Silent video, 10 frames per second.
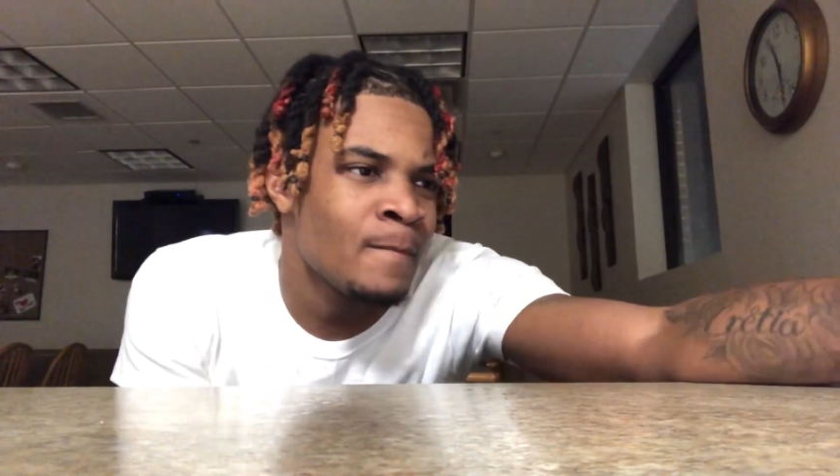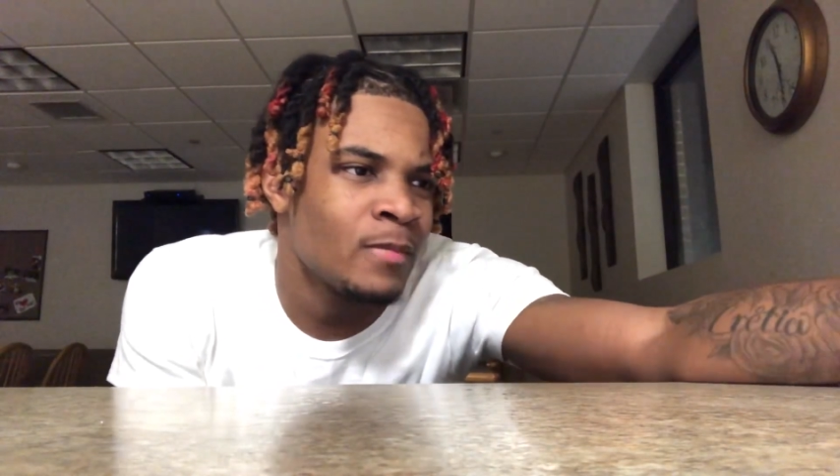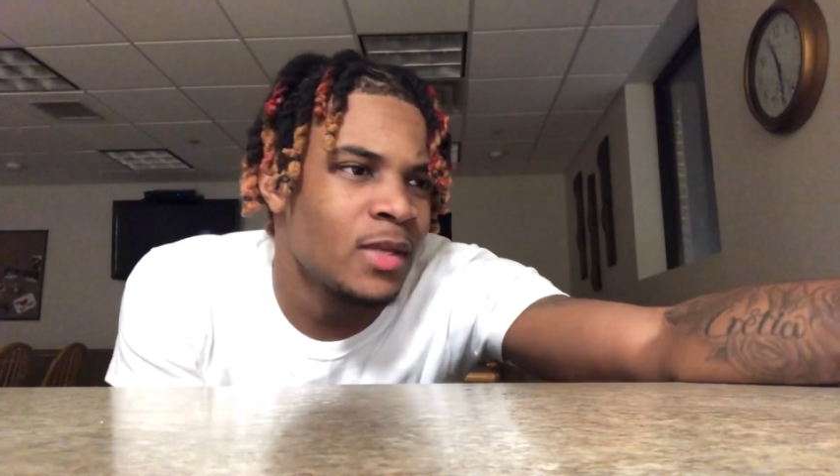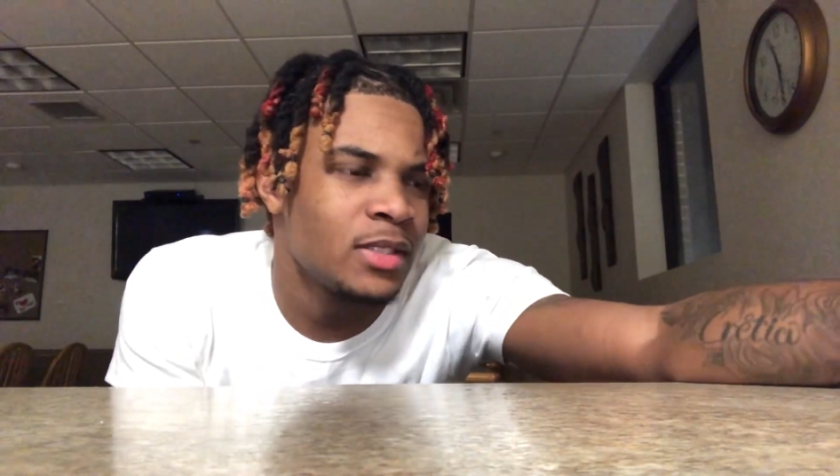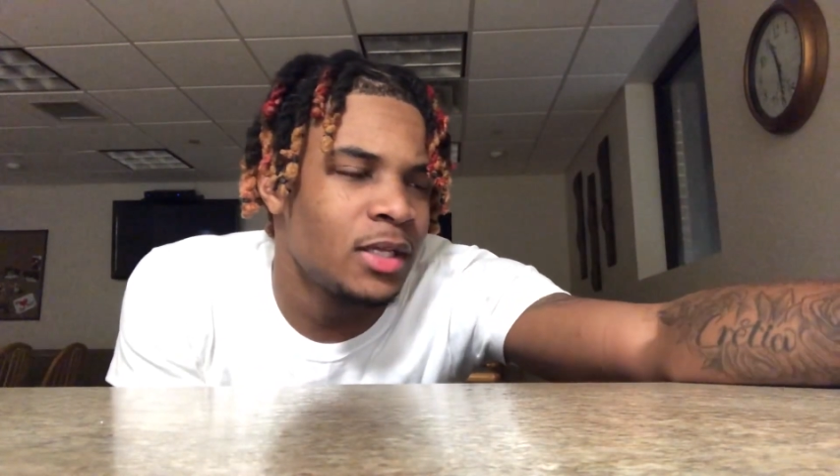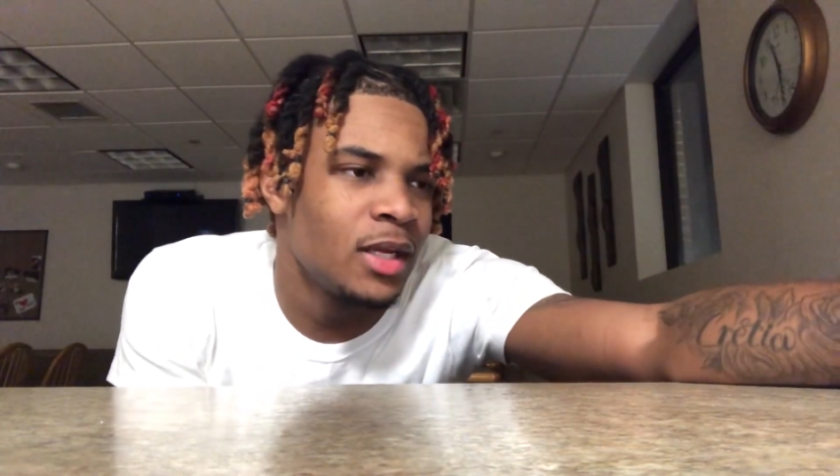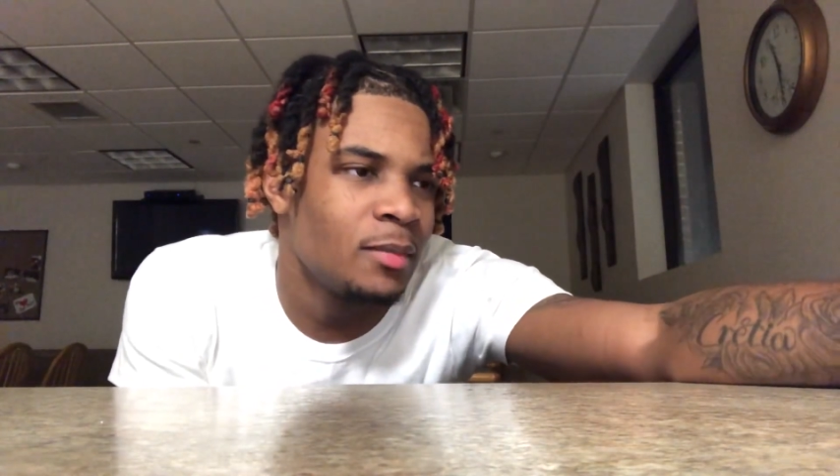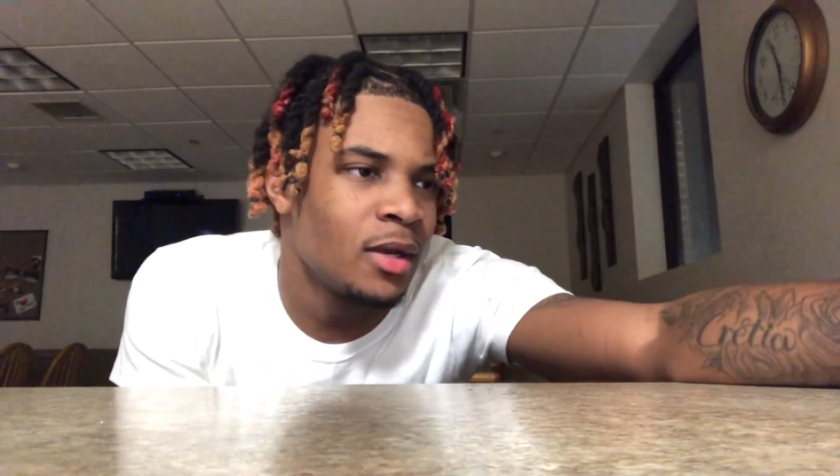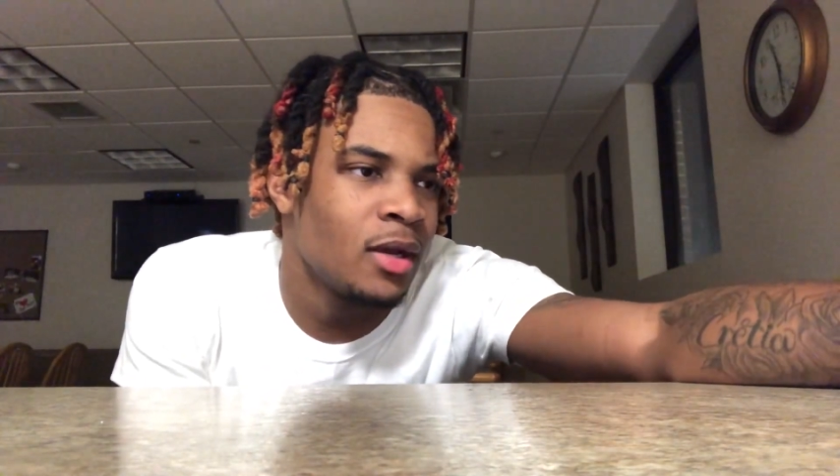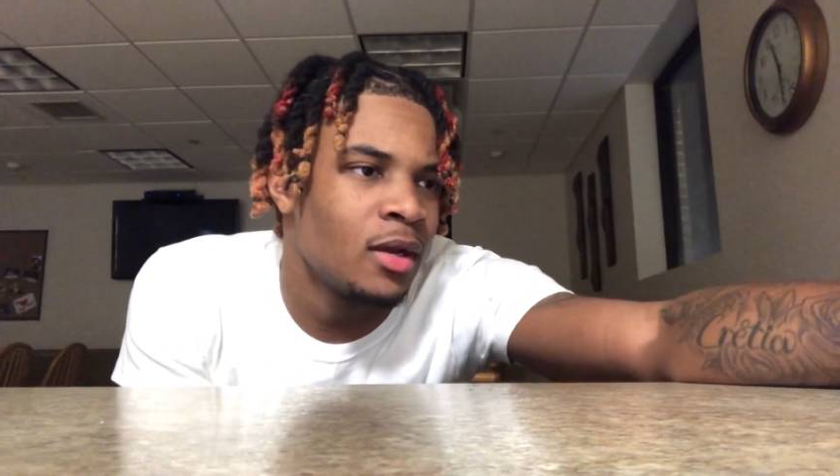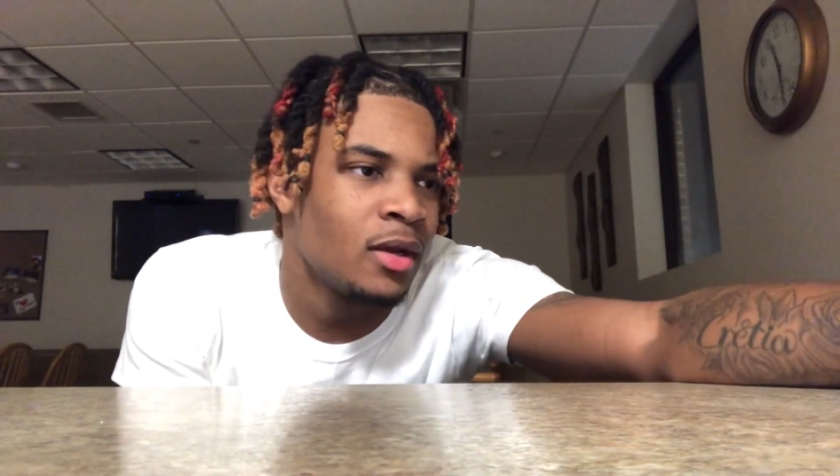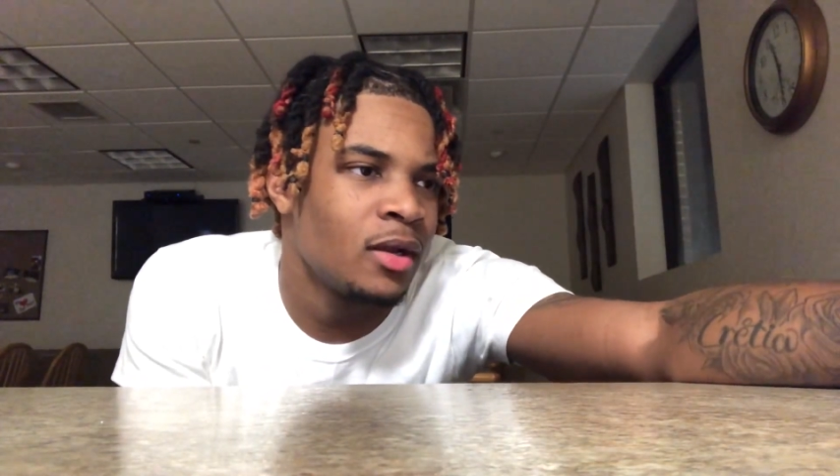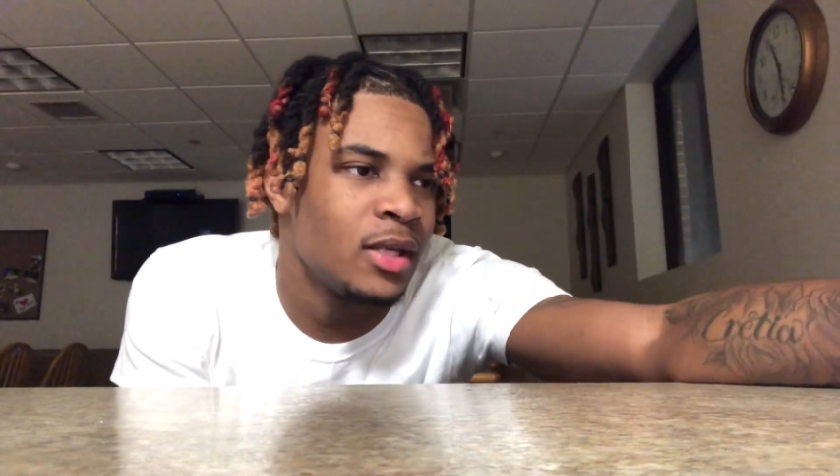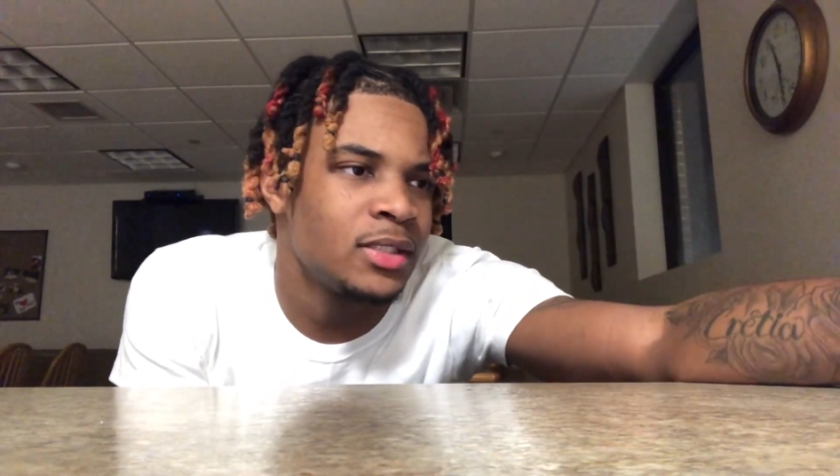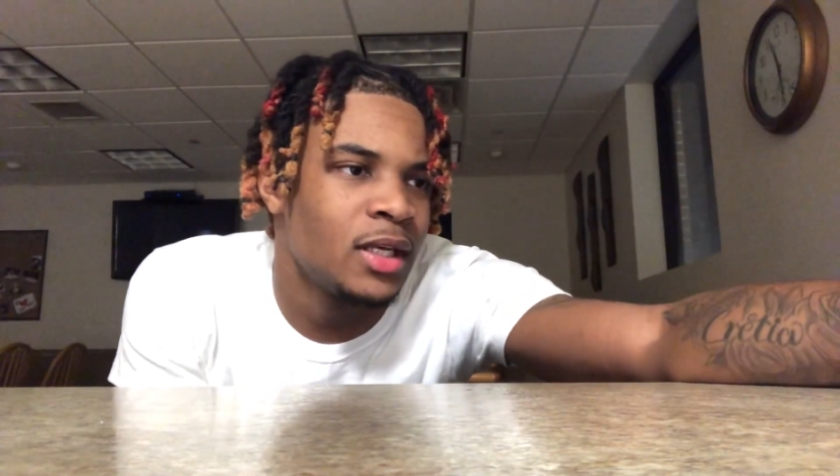Let's get it, man.
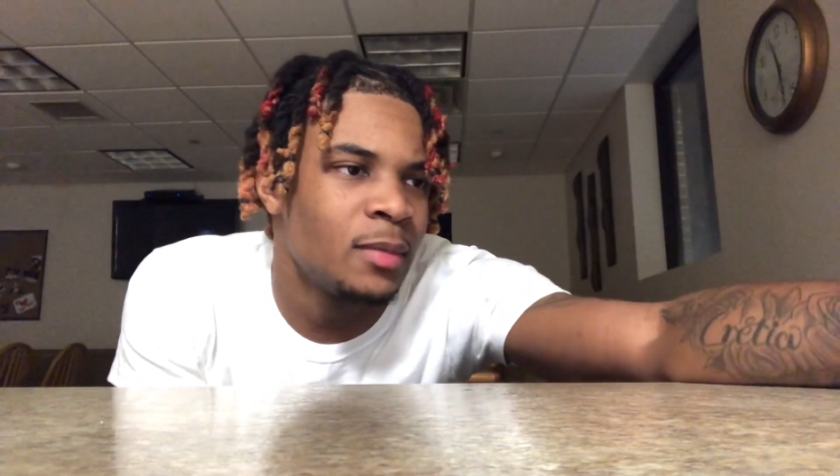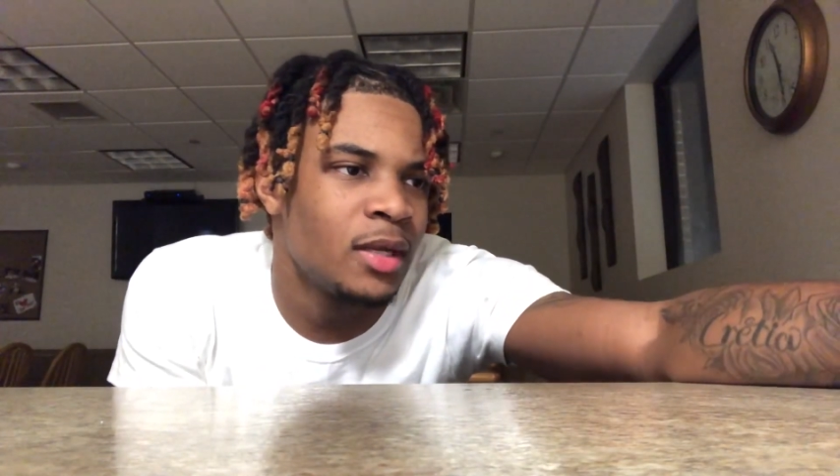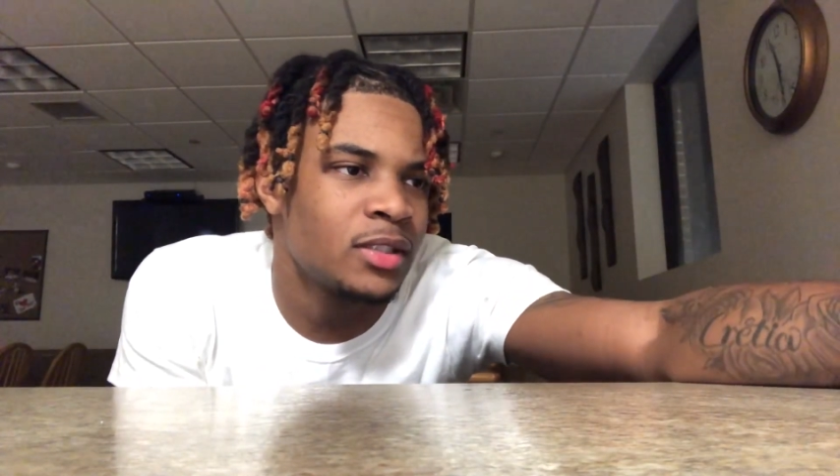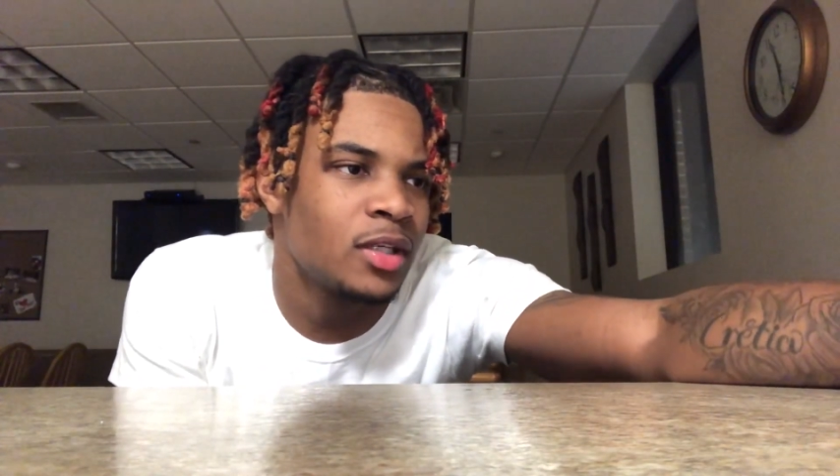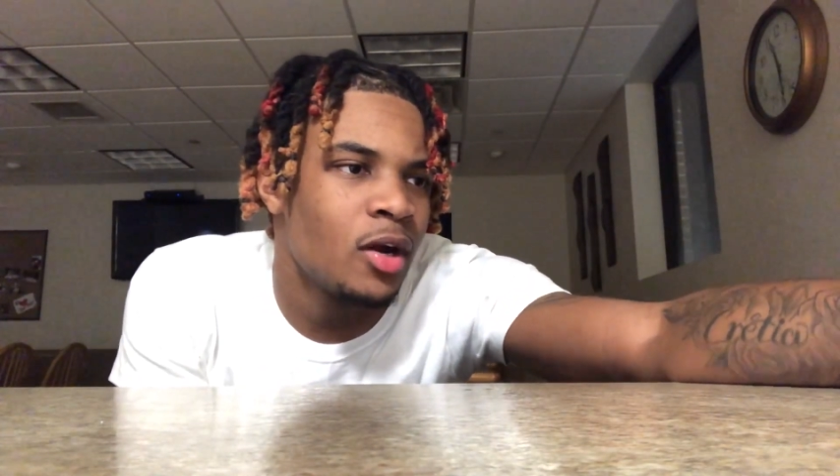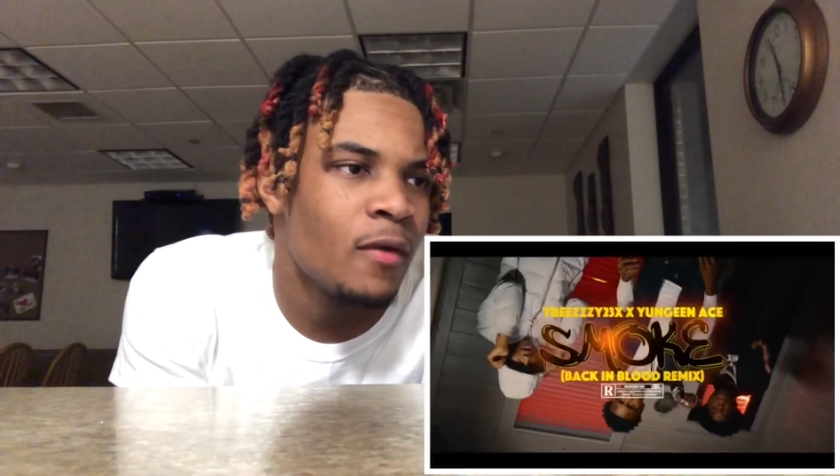Let's get it, man. Let's go.